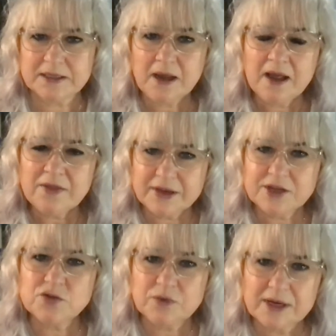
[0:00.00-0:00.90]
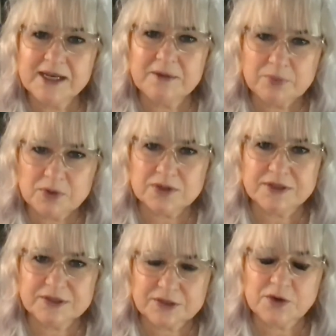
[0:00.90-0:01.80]
I think it's really
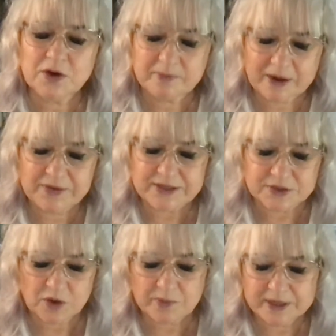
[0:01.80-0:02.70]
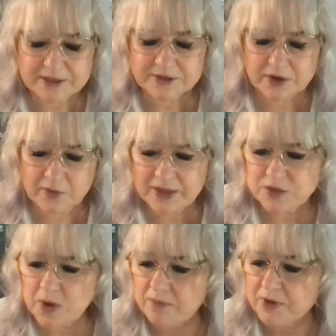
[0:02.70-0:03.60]
important to talk about these topics. So that's
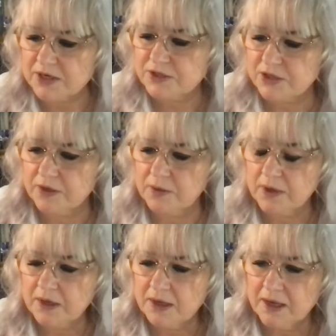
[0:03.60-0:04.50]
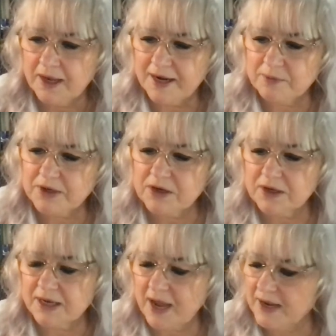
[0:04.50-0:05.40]
what I'm going to do. And I'm going to
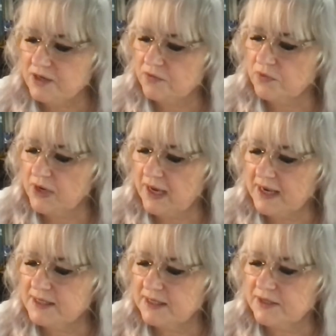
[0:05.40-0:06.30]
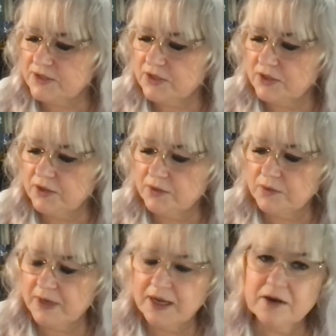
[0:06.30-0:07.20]
kind of relate it to
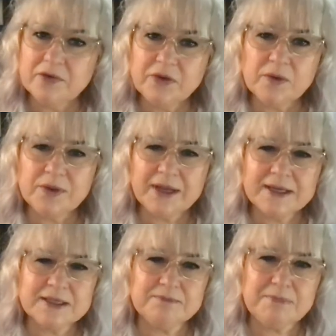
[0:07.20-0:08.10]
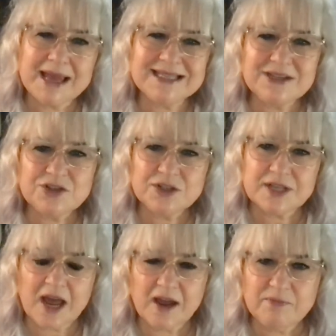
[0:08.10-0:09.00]
a few things and messages
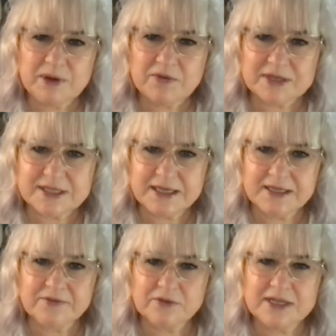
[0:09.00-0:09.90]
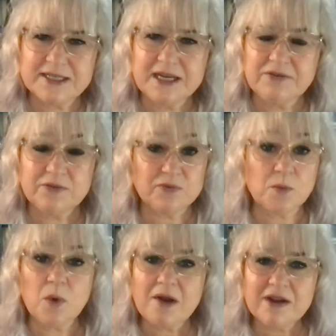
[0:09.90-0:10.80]
that I've been receiving from
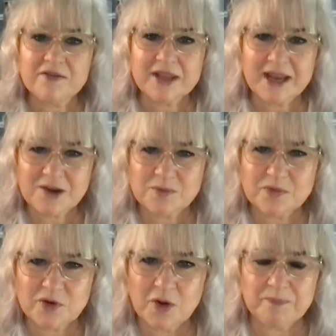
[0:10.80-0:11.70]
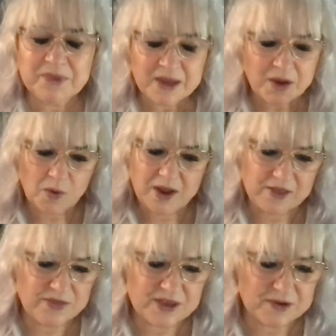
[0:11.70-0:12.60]
wherever they come from
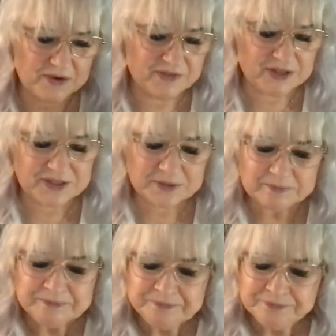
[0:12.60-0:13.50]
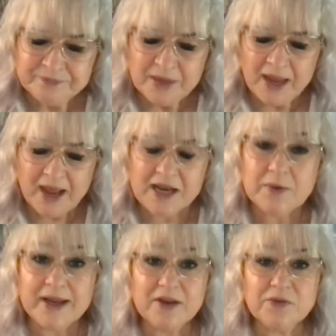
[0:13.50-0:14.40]
in the universe.
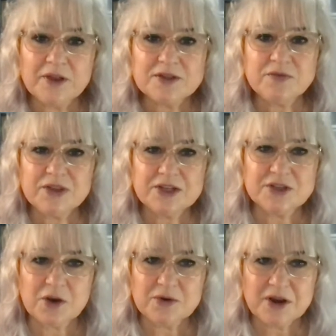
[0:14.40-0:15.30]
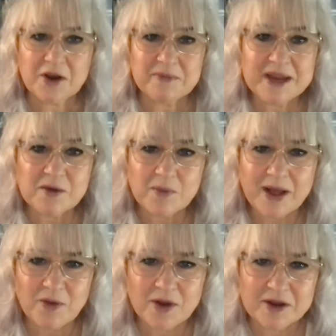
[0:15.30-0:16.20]
Anyway, for those of you that don't know me,
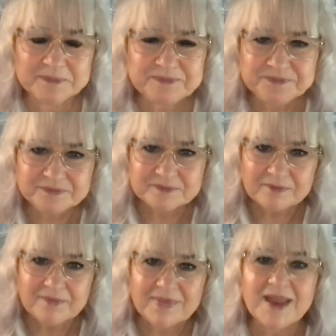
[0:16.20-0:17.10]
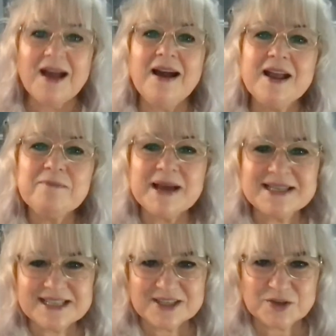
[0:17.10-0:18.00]
welcome. I am
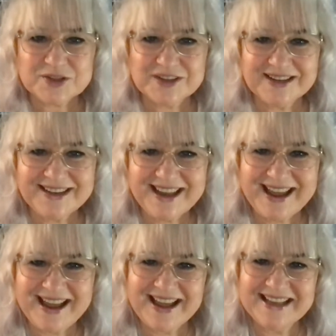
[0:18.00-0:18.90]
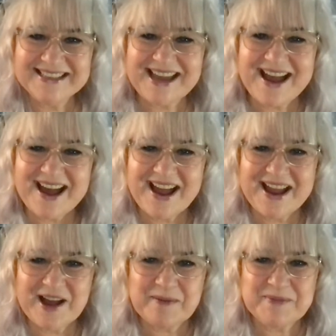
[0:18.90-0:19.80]
Mandy Nicholson, and I
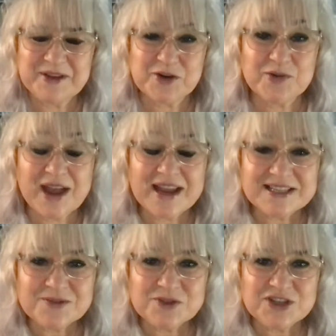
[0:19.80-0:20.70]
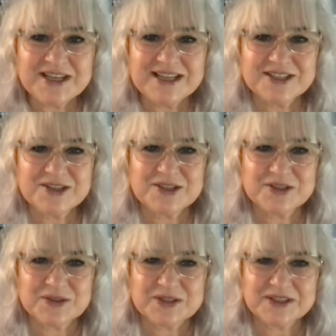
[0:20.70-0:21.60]
am the creative genius
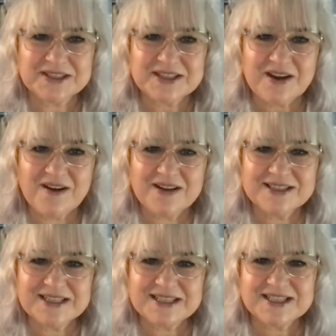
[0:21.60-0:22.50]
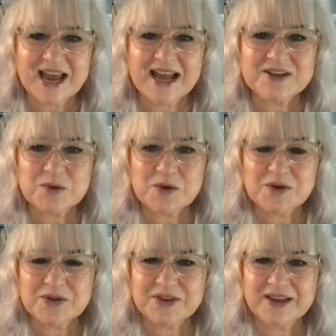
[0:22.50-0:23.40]
consultant, artist, and
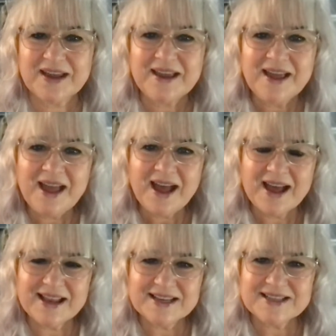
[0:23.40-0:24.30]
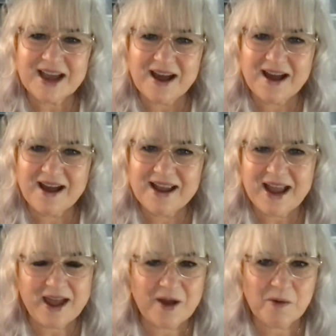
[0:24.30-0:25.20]
author, and I
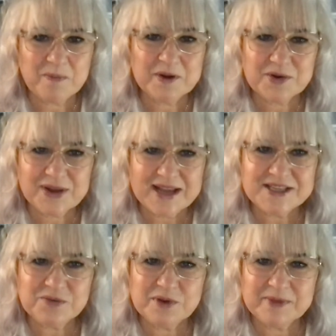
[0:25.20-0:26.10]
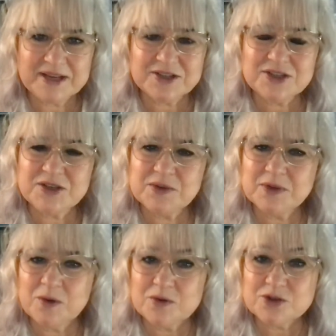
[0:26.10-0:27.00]
help creative women to
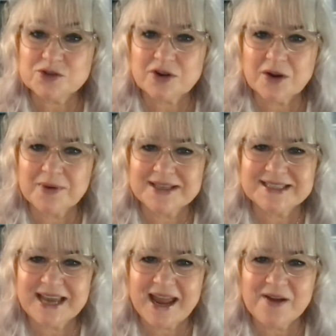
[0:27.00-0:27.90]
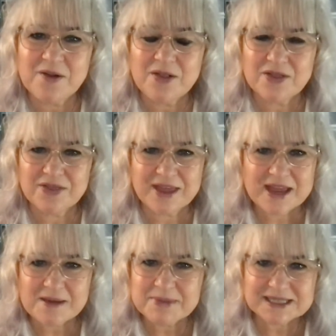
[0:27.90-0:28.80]
launch, grow, and scale
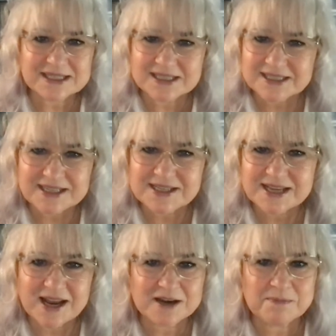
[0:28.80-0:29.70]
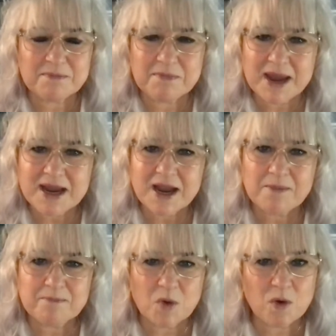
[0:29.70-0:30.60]
their businesses and make
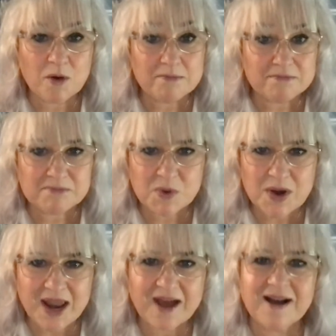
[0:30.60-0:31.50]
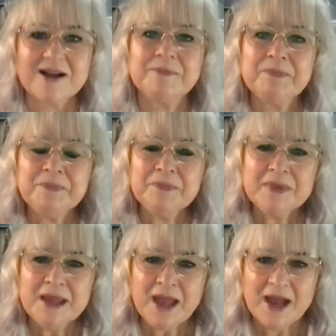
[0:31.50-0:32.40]
more moolah.
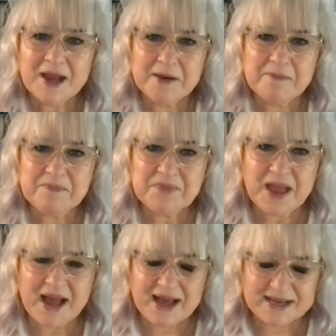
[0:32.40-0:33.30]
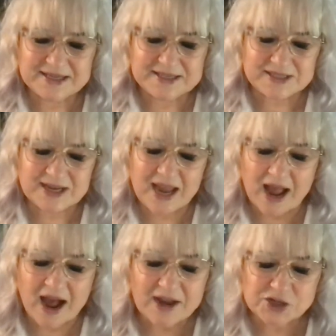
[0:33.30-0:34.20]
And
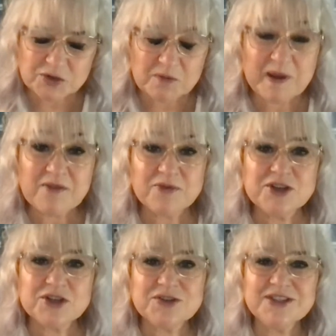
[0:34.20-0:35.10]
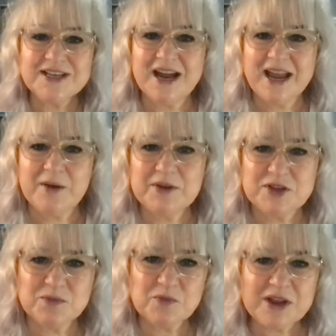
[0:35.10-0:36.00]
I show up every Tuesday night with
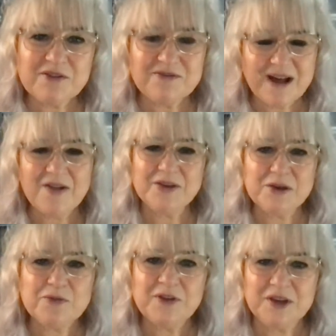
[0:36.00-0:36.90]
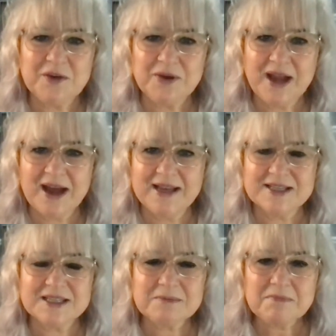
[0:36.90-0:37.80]
some real value for you guys
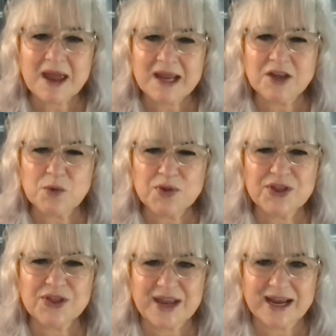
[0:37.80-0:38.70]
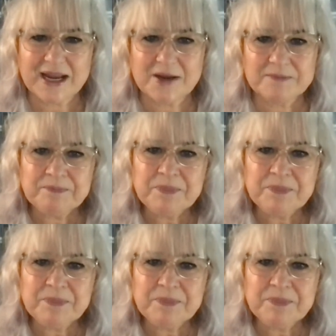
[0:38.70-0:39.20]
to make you think.